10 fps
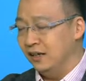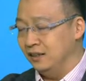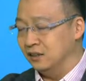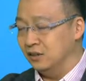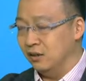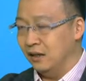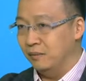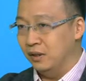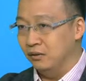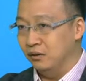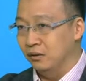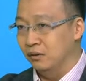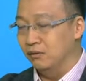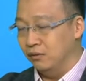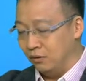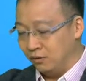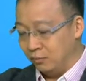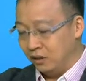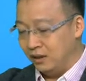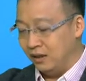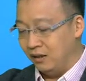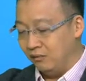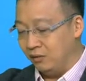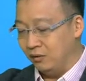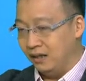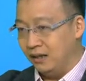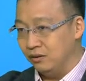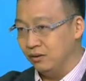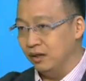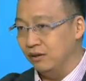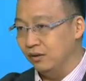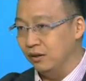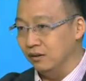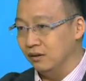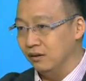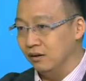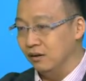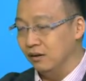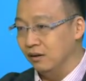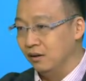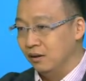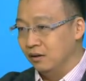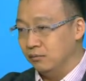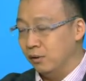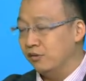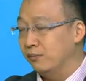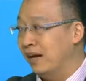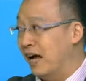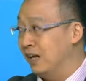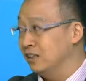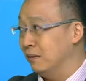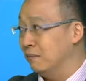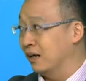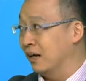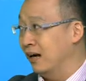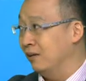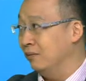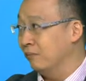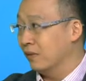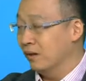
that is talking about, on the one hand, we would like to have the performing arts in Macau,